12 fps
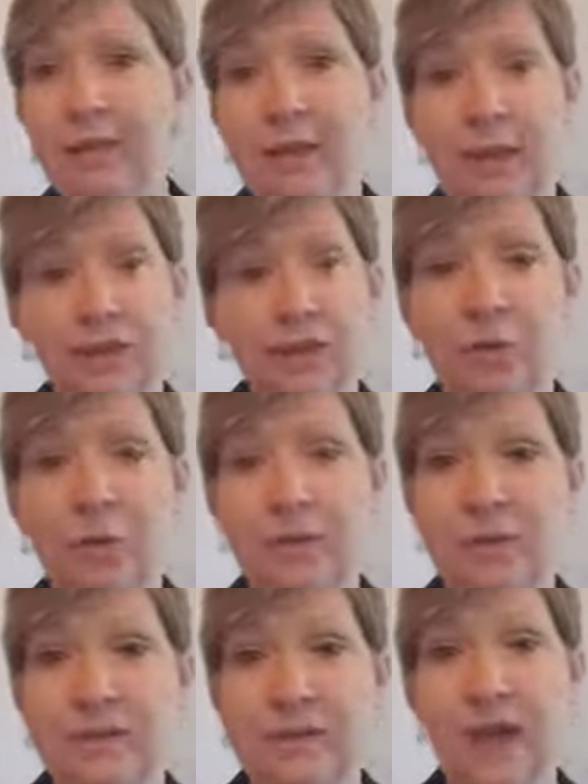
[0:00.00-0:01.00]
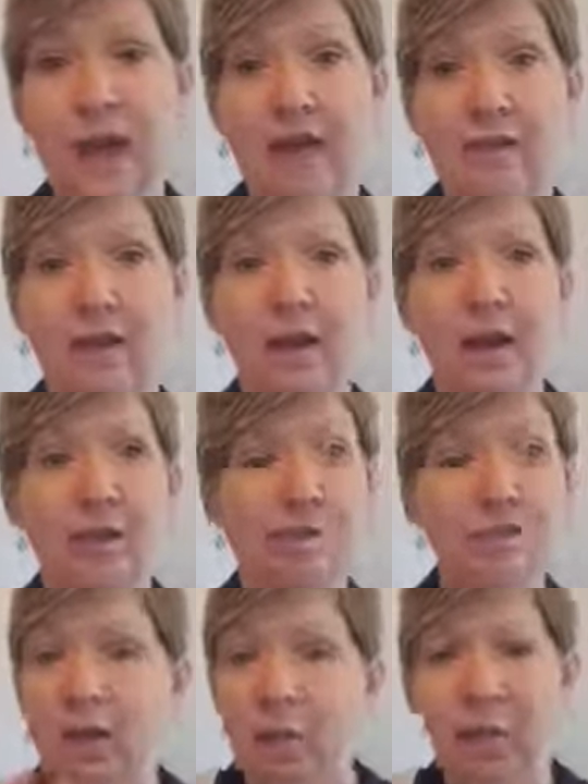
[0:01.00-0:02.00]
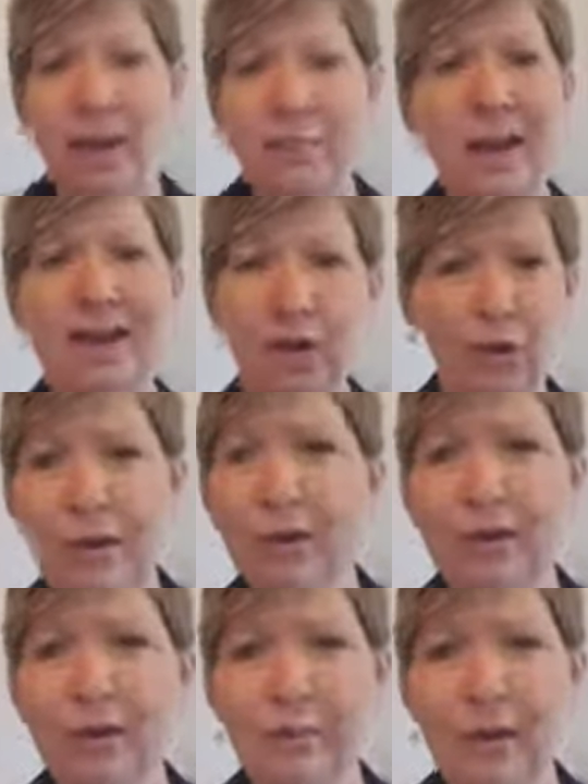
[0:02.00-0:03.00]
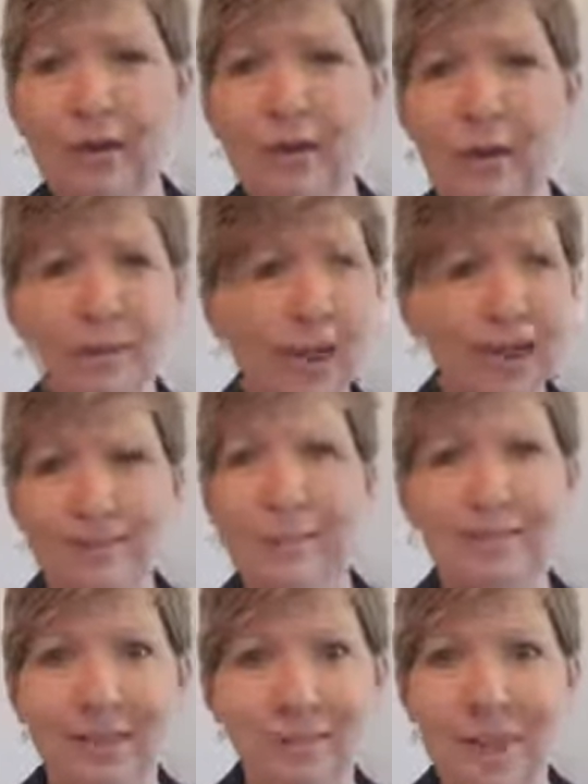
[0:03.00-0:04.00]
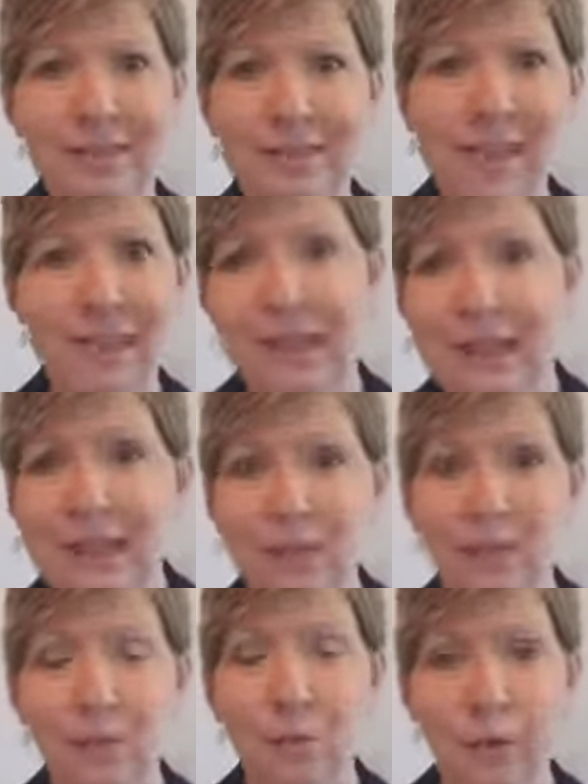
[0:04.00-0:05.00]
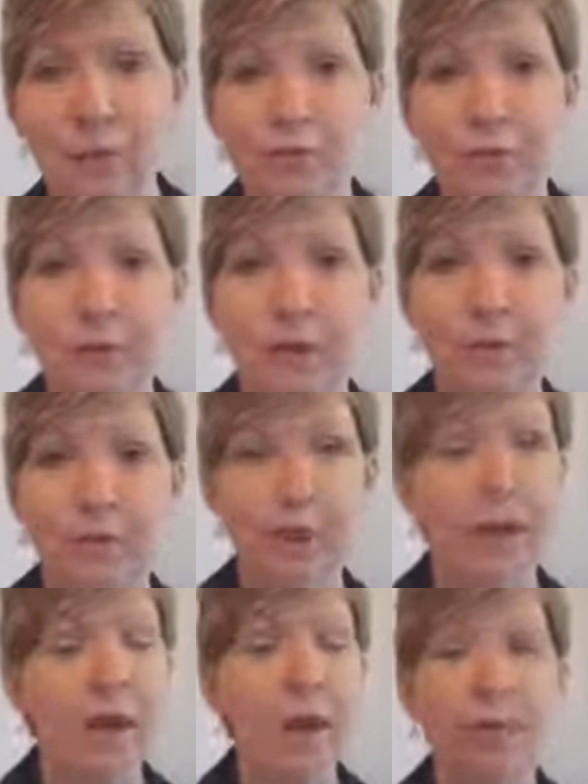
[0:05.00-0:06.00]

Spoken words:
that I do on the side. I'm not hurting anybody. I'm not taking anything away from anybody.